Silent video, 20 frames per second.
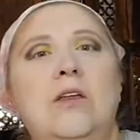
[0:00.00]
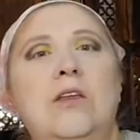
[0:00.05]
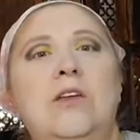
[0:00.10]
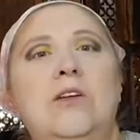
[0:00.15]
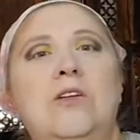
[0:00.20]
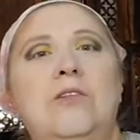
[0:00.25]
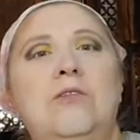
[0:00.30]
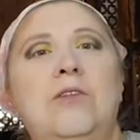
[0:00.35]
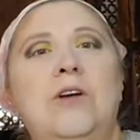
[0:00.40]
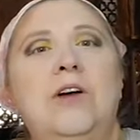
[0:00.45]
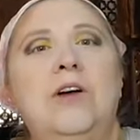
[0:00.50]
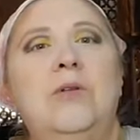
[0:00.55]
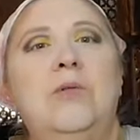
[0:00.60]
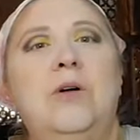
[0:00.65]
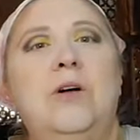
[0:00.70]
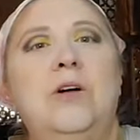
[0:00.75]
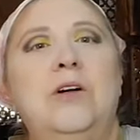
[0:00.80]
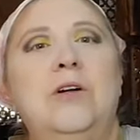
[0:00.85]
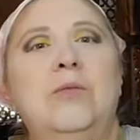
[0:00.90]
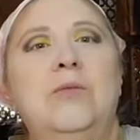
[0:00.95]
You're very
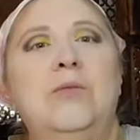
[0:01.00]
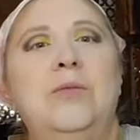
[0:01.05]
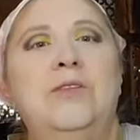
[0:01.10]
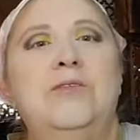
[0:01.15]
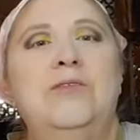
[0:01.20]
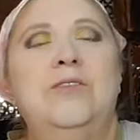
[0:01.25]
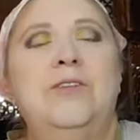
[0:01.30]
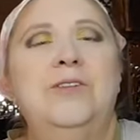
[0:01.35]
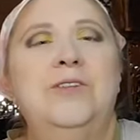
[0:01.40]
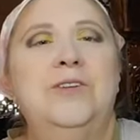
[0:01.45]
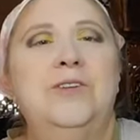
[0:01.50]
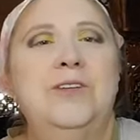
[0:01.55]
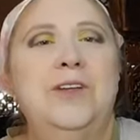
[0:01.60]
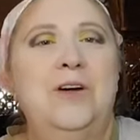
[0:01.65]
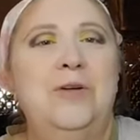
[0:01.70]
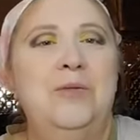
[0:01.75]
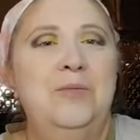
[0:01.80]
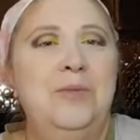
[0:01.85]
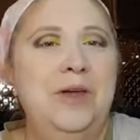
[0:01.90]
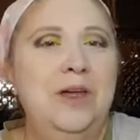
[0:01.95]
welcome, but filters
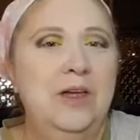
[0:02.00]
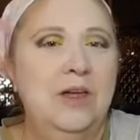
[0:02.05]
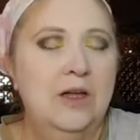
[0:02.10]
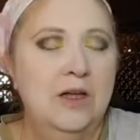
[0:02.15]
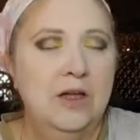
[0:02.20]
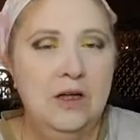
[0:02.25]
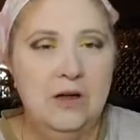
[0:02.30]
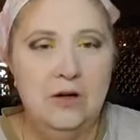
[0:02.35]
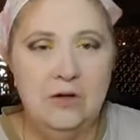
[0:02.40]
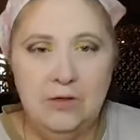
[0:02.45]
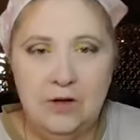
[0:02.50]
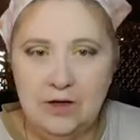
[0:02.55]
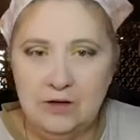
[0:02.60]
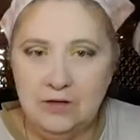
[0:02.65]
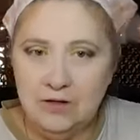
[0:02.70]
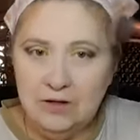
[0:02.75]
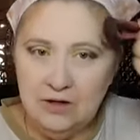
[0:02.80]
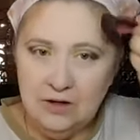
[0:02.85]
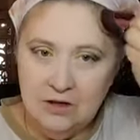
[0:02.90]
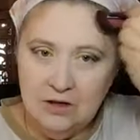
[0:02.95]
help me. Well,
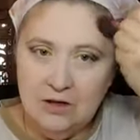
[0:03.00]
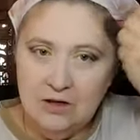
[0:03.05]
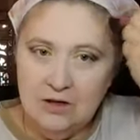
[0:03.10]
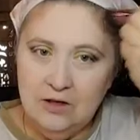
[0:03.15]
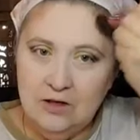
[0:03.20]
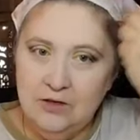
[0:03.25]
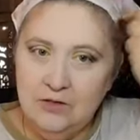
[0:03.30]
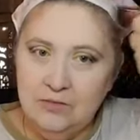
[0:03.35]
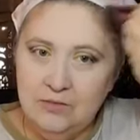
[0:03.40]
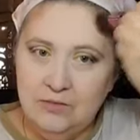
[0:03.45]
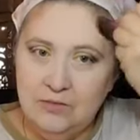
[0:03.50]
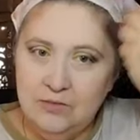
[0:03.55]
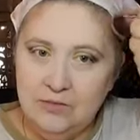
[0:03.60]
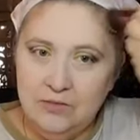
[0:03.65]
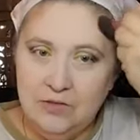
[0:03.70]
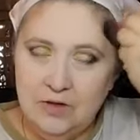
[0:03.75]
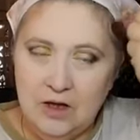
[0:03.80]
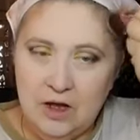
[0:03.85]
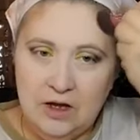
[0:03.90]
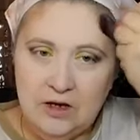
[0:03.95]

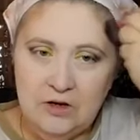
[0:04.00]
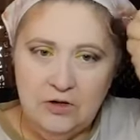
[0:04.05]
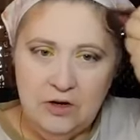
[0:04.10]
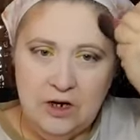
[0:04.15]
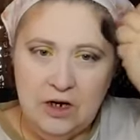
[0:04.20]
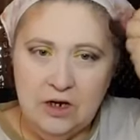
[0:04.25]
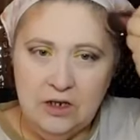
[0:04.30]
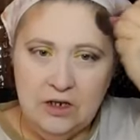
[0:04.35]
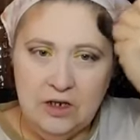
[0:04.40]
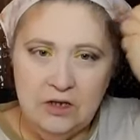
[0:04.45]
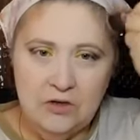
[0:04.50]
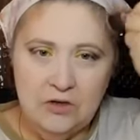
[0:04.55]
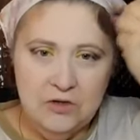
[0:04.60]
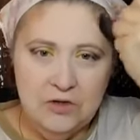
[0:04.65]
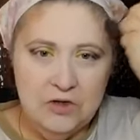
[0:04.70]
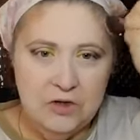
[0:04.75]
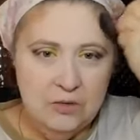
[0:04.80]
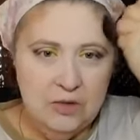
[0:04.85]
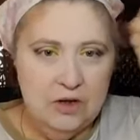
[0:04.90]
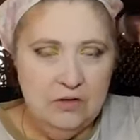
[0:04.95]
I try not to use
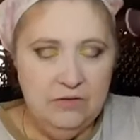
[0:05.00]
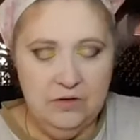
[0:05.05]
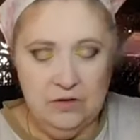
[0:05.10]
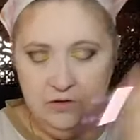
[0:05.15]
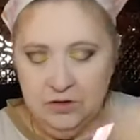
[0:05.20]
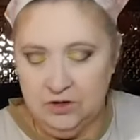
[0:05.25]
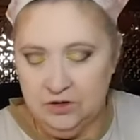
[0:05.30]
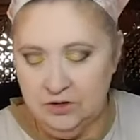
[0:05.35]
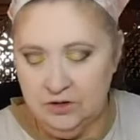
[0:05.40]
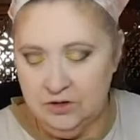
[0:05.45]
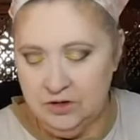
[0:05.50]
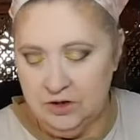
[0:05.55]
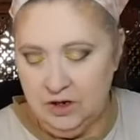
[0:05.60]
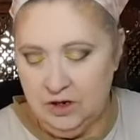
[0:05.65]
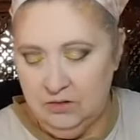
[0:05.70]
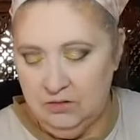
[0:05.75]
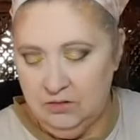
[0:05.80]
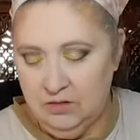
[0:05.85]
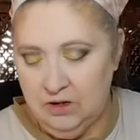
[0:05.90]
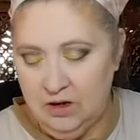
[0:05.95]
too many filters.
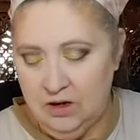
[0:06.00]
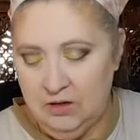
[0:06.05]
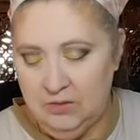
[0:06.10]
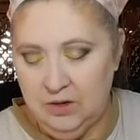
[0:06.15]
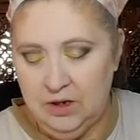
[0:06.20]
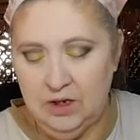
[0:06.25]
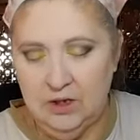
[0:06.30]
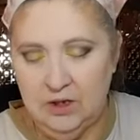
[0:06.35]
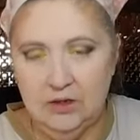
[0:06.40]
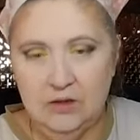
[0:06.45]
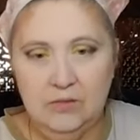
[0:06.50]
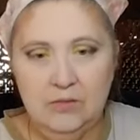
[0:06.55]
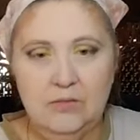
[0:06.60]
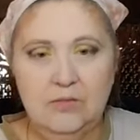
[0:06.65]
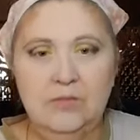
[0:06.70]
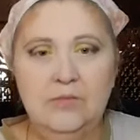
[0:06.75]
I mean,